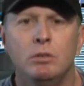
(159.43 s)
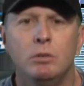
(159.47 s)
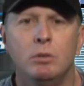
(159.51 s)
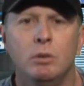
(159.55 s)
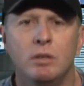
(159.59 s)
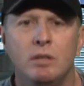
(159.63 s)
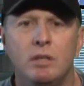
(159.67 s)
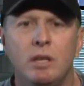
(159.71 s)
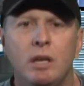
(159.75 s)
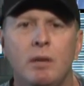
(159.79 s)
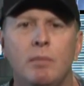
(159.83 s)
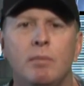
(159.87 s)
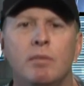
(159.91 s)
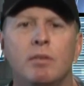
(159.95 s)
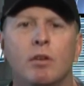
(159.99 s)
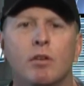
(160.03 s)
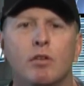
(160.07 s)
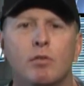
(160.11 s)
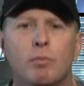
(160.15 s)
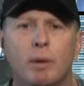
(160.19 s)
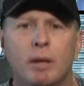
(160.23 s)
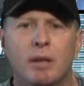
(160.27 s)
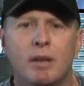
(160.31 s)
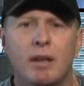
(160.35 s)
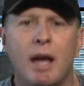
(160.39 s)
to a team. So
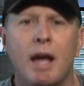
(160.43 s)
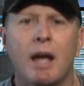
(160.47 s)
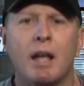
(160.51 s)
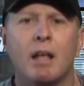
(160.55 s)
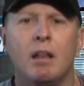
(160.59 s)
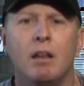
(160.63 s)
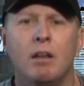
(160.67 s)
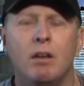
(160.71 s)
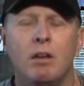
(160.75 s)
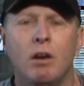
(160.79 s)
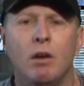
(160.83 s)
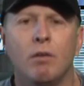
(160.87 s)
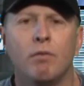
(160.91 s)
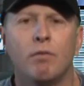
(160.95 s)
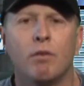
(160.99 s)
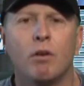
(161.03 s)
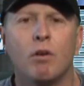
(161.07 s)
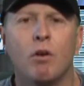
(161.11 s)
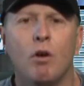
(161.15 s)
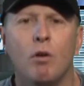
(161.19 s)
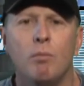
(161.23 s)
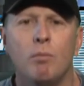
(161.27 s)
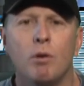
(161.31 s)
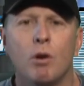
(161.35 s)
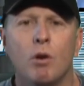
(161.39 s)
spectacular year for
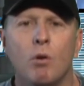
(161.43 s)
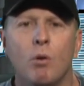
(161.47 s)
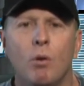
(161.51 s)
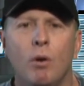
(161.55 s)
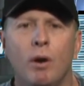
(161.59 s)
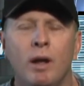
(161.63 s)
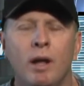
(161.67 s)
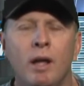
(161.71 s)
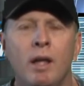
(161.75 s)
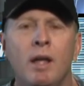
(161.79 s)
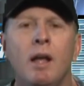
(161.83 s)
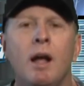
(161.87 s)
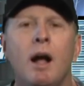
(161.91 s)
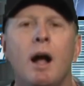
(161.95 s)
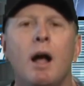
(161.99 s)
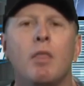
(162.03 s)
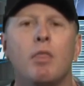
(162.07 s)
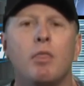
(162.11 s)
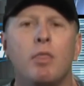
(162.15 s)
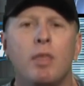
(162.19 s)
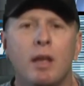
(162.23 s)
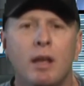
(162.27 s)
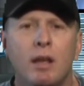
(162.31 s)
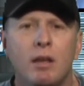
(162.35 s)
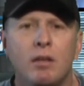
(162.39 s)
Colt McCoy. I
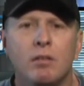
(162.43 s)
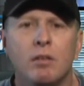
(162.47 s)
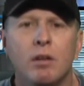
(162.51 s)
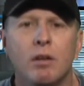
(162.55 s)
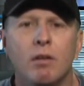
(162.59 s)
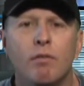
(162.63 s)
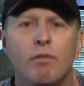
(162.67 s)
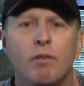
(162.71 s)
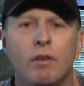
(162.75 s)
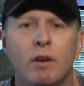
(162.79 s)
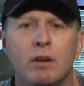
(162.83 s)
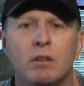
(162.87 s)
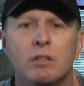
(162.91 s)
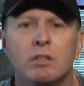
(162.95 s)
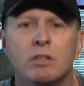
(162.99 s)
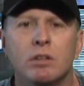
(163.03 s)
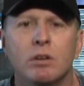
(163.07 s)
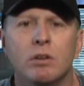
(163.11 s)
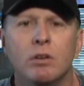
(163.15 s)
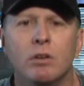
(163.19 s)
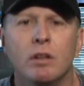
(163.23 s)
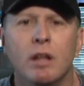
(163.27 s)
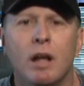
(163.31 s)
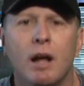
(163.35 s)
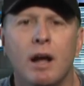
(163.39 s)
think he's going to finish
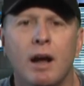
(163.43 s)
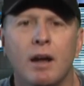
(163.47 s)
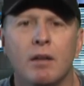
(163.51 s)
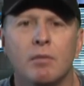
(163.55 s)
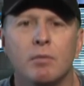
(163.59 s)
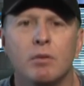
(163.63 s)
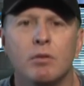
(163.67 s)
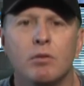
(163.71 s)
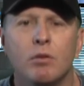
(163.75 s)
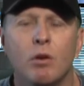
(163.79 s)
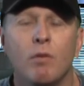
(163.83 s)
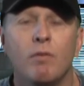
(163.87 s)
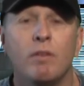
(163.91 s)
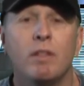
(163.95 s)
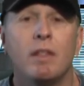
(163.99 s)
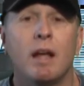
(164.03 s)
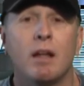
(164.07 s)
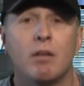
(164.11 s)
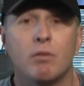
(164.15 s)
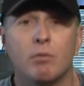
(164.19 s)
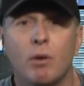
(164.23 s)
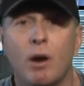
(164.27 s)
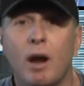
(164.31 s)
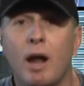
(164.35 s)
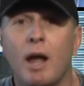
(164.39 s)
third in the Heisman Trophy.
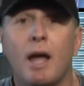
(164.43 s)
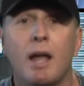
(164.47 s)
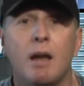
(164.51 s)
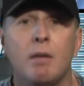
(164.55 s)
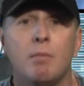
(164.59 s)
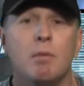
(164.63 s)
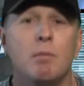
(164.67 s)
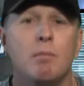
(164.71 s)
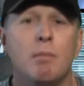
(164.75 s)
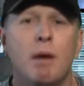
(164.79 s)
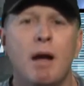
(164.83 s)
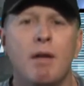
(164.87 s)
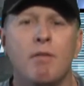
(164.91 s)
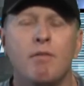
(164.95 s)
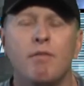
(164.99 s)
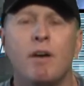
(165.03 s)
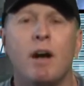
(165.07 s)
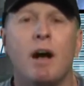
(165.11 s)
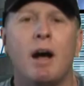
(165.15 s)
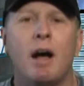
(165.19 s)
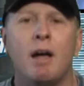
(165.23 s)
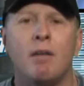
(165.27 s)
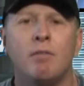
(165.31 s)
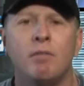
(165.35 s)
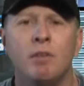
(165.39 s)
That's where I had him in my
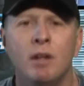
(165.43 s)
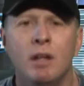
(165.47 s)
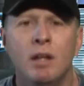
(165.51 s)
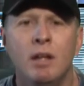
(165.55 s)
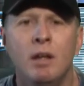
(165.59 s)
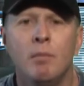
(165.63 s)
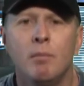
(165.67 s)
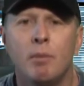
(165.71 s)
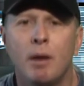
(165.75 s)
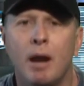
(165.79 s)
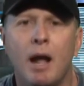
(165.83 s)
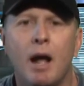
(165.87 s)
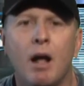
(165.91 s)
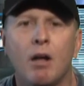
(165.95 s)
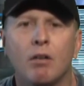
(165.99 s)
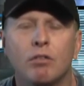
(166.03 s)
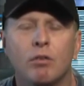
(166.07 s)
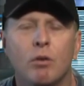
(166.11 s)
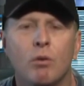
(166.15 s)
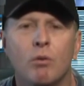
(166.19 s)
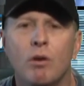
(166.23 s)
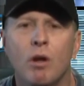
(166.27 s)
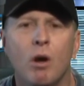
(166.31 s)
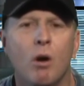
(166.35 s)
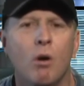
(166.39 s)
five. But I
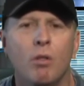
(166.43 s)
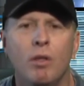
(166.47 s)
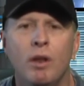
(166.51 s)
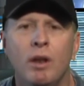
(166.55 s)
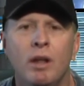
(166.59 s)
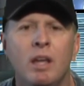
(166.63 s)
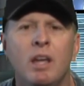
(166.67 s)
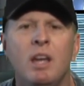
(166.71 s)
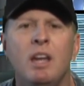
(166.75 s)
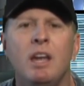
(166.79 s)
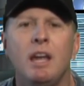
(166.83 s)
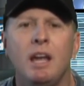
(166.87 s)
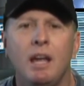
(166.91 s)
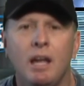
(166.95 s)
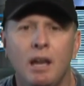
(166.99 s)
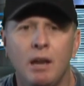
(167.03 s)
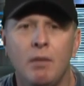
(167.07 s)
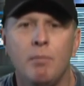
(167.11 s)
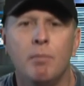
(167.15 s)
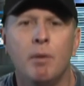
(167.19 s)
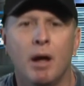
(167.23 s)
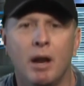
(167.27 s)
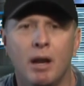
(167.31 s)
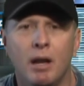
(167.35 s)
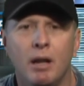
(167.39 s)
also know that
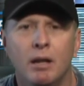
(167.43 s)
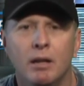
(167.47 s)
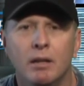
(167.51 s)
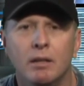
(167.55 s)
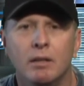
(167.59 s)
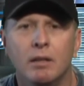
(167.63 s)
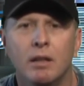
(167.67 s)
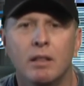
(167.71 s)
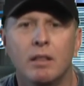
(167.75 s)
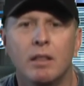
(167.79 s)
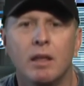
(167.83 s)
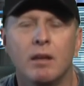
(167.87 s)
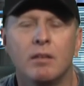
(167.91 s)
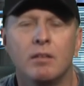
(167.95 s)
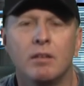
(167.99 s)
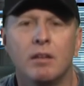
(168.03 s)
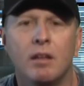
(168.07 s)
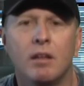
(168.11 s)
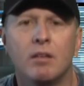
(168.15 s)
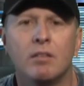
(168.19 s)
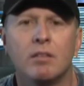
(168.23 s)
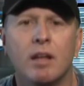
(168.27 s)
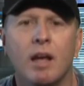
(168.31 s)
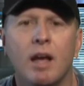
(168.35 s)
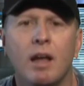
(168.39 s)
anybody that thinks
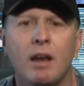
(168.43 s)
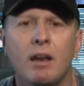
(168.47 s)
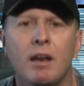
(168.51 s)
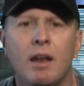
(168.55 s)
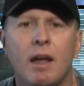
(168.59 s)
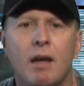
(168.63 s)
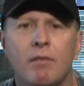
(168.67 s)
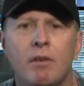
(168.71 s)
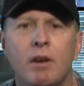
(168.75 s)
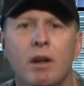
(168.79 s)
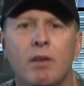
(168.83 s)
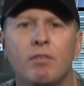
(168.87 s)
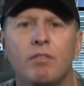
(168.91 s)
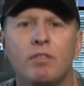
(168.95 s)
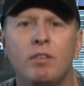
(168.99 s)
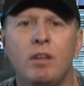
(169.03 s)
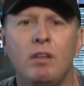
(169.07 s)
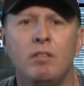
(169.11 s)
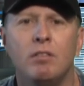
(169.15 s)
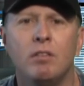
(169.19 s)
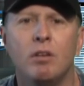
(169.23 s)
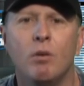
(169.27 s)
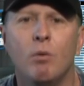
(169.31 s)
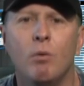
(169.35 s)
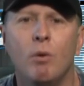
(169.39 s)
that this guy didn't have enough
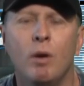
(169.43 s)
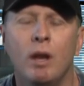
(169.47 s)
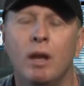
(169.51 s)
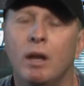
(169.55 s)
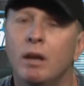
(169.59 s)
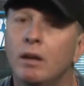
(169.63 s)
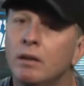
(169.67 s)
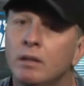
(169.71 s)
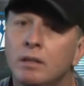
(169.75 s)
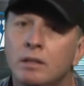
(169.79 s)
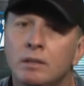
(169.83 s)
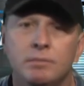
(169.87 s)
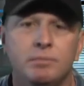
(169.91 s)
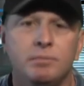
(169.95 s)
season to win it